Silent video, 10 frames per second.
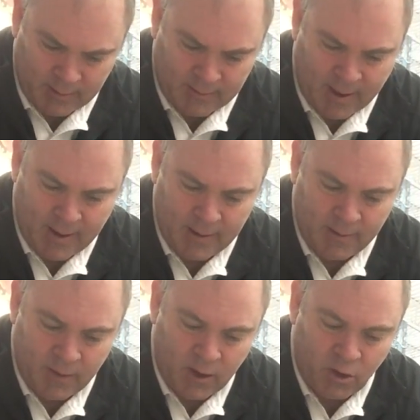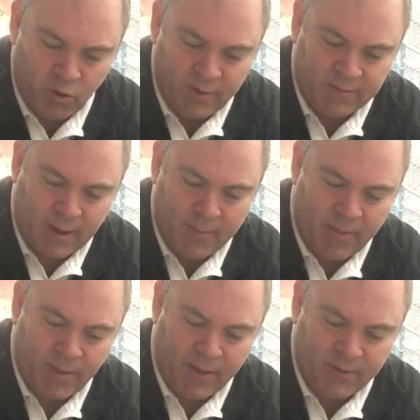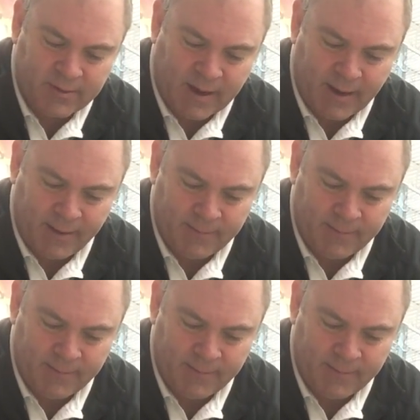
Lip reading: each side, and then do the same on the other side.